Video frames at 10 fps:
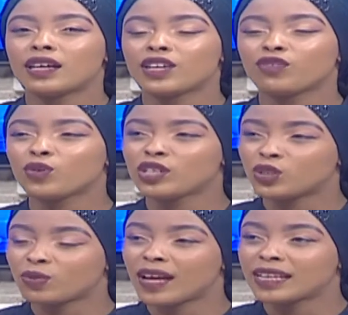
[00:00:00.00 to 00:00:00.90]
If you were
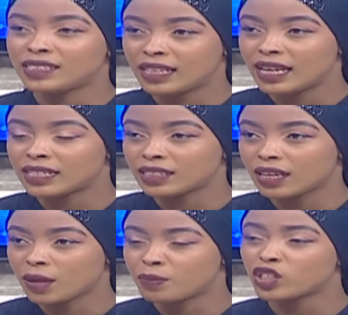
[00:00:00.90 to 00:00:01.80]
to write a letter
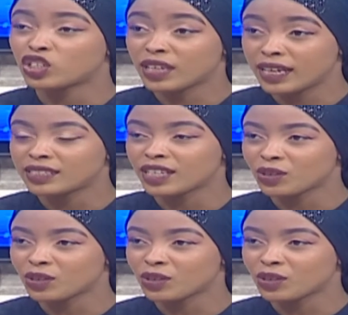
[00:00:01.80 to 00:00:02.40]
appreciating